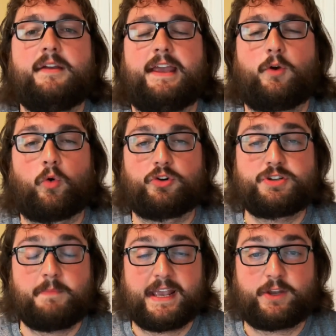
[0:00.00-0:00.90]
in order
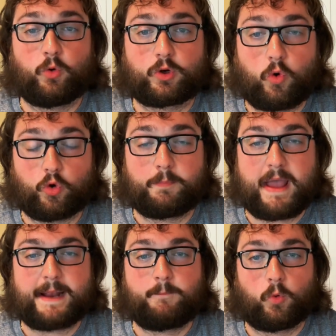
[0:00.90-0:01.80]
to make your
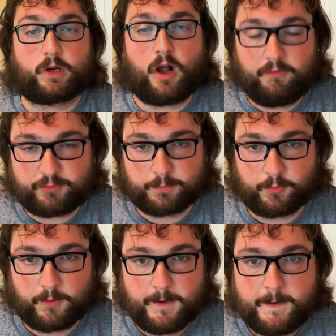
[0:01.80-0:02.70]
quarterback more
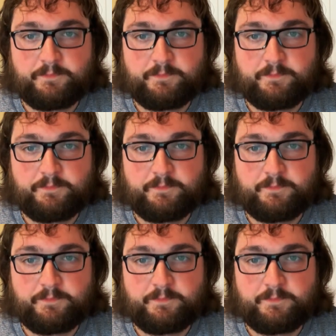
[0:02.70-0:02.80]
comfortable.